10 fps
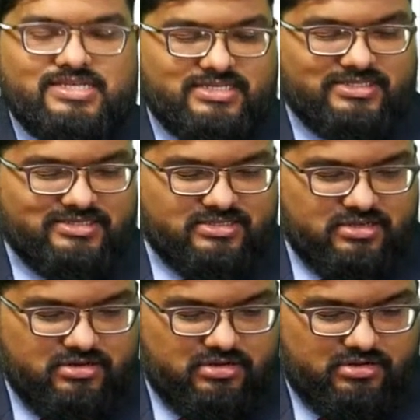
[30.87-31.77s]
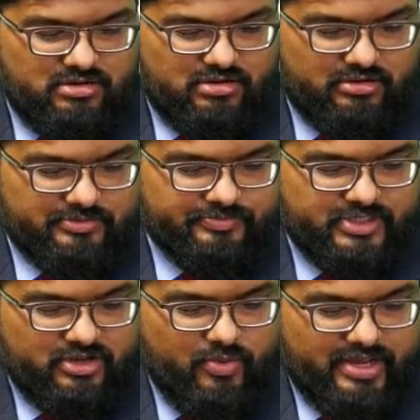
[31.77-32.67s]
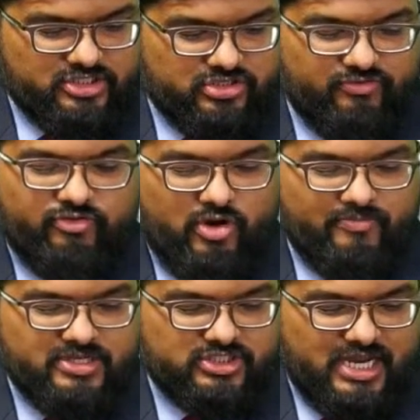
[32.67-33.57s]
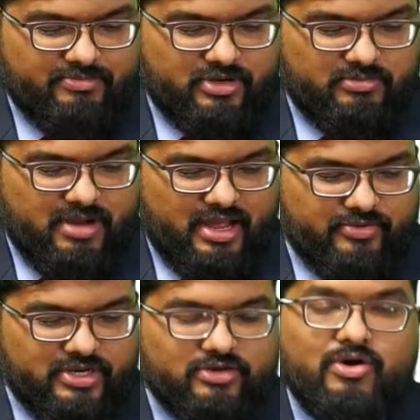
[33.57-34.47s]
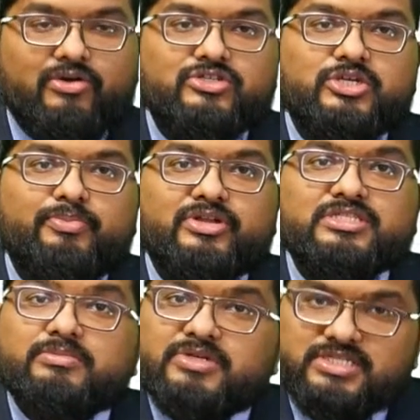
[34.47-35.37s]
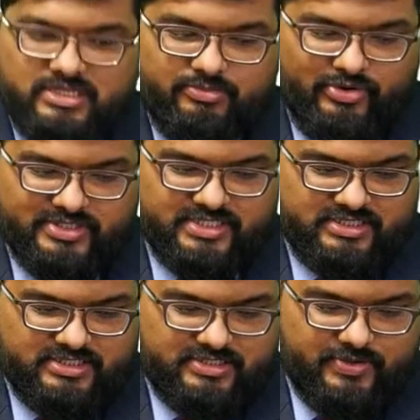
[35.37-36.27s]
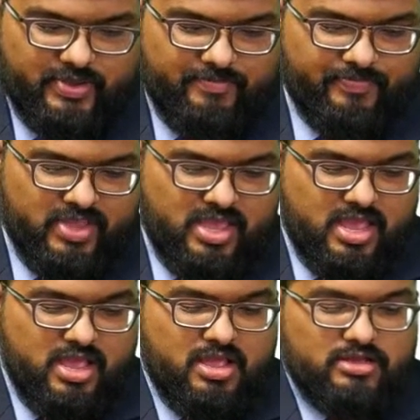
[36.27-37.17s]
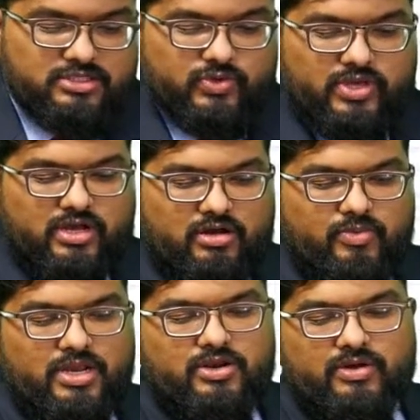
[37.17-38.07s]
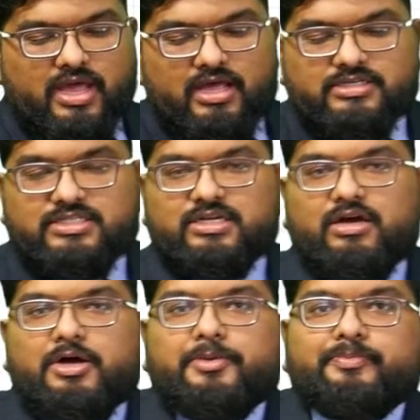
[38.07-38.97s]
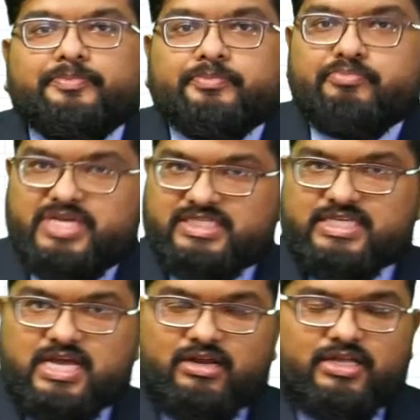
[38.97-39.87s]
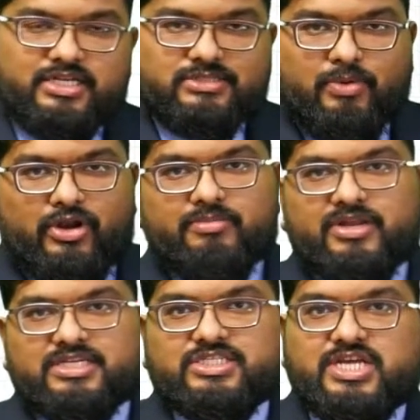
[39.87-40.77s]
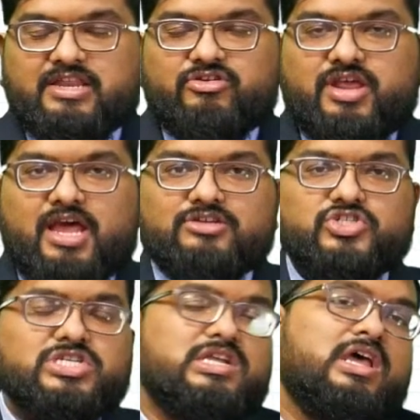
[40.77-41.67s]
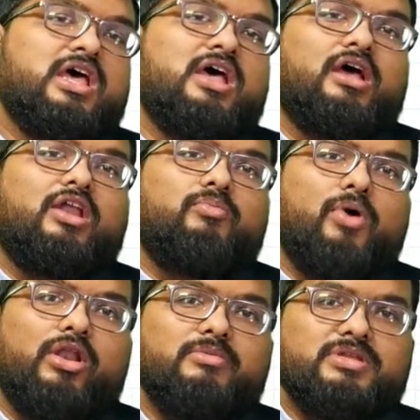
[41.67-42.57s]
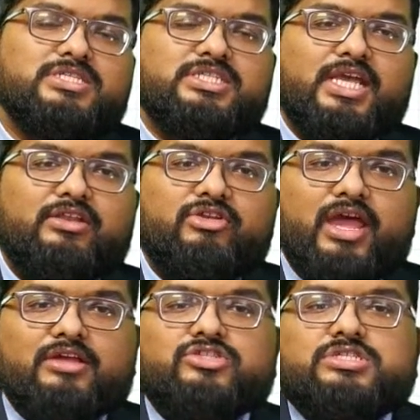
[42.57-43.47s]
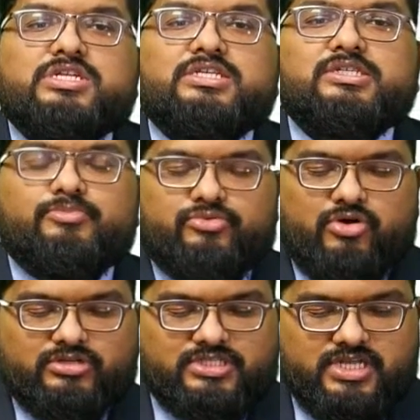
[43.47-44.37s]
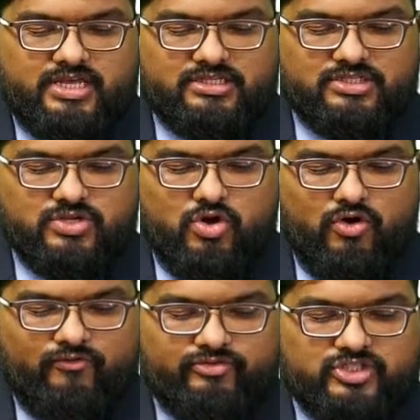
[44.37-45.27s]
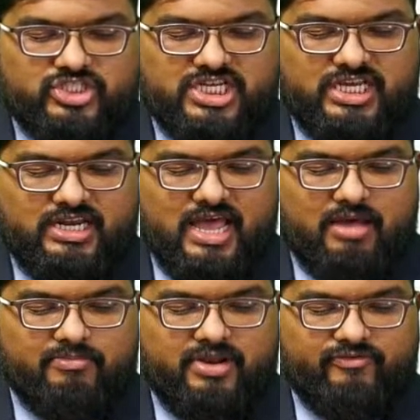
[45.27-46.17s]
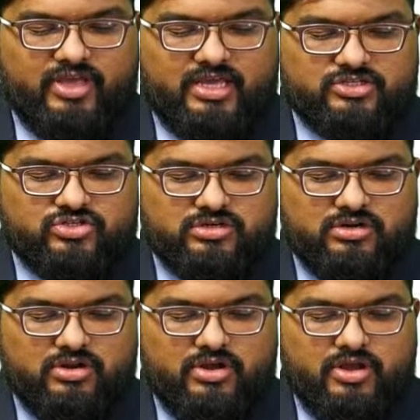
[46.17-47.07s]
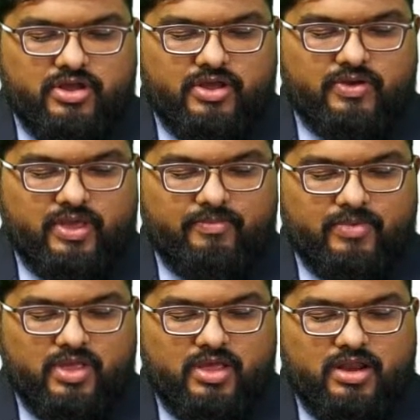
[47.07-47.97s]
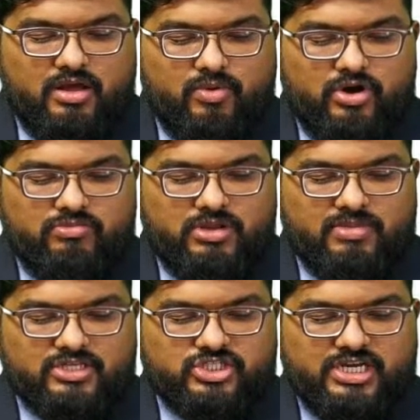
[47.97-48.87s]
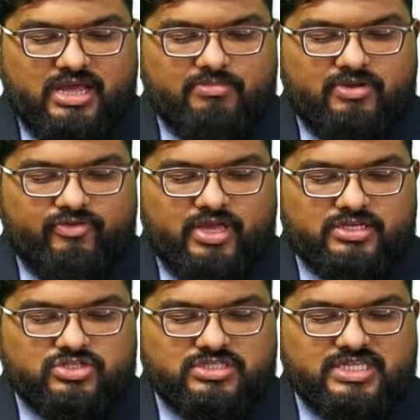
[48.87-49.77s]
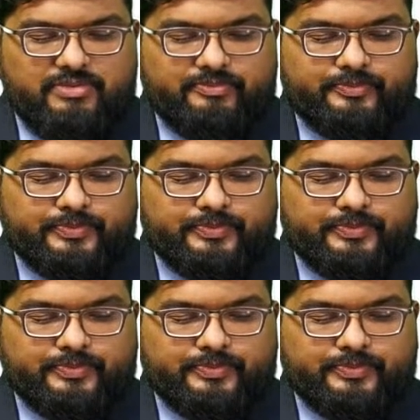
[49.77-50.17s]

is the question from the chapter Biotechnology Principles and Processes. Okay, so here we look at PCR, that is polymerase chain reaction. Now polymerase chain reaction is a process of gene amplification. Okay, now what do you mean by gene amplification? See,